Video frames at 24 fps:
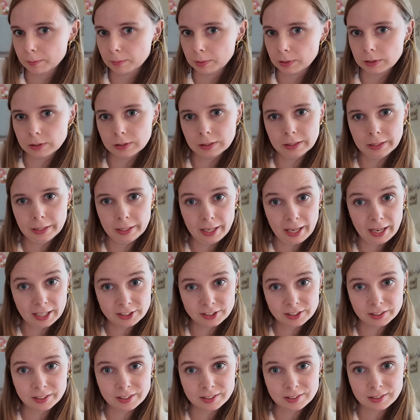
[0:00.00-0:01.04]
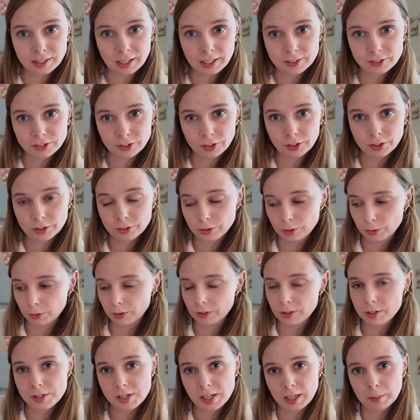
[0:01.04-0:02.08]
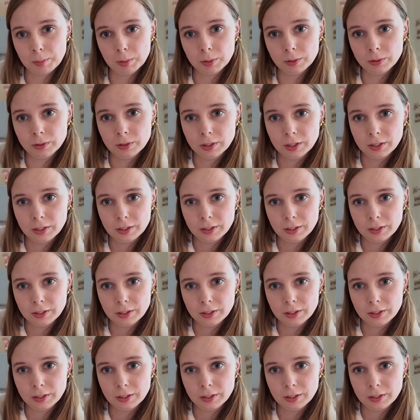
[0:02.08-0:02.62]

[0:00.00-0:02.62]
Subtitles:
but it actually stands on its own on the table.